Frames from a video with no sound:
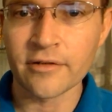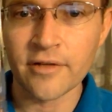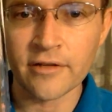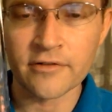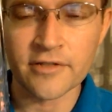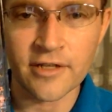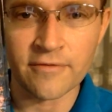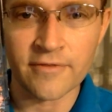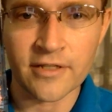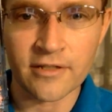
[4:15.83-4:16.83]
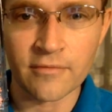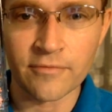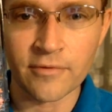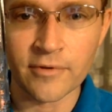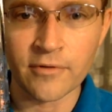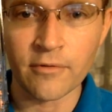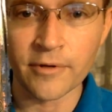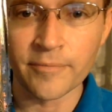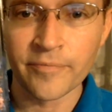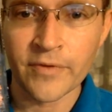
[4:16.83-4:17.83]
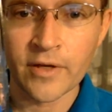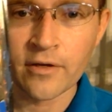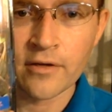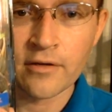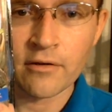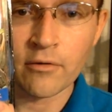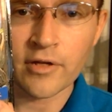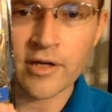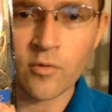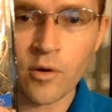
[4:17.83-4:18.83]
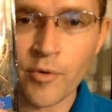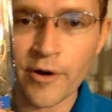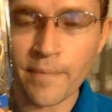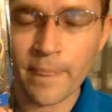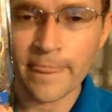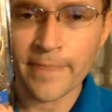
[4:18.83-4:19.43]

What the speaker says: other stuff that's come from the Core. Only at Walmart.